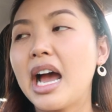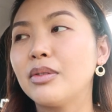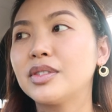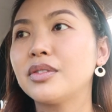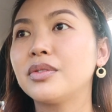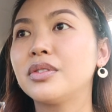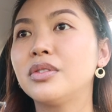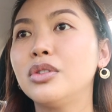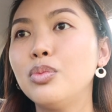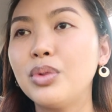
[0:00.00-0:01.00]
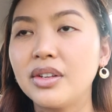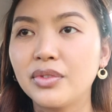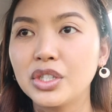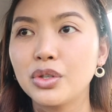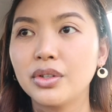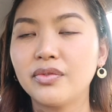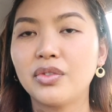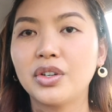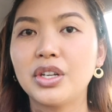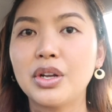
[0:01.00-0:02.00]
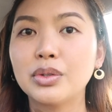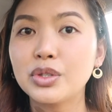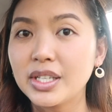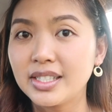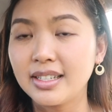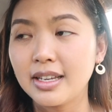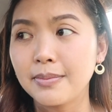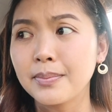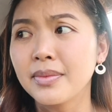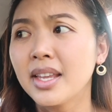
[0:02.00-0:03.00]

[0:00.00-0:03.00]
I was so stupid for you know, trusting him.